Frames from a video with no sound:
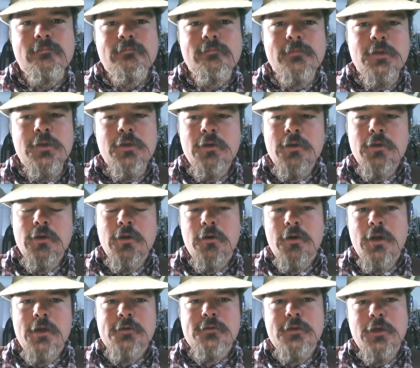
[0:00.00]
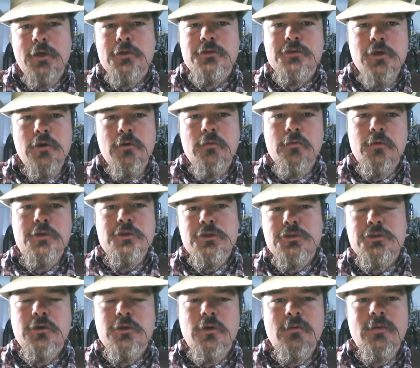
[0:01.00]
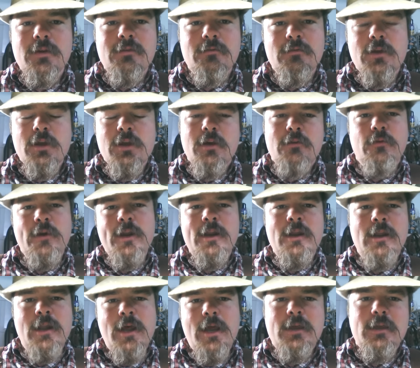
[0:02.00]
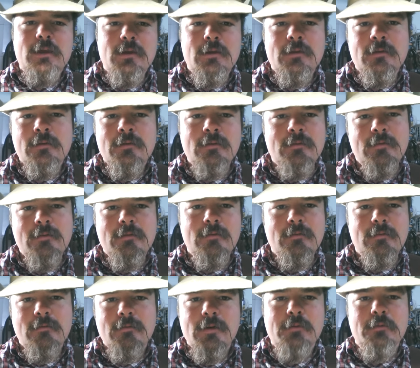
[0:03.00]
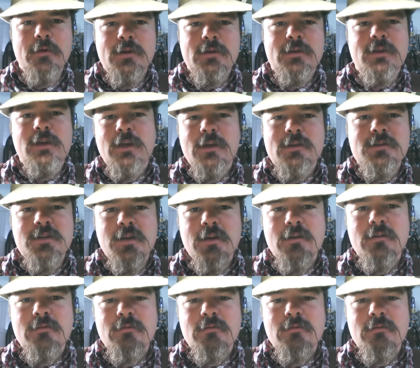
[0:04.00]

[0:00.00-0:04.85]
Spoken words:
You need to learn how to take a joke. We're just joking. If we didn't like you, we wouldn't kid you.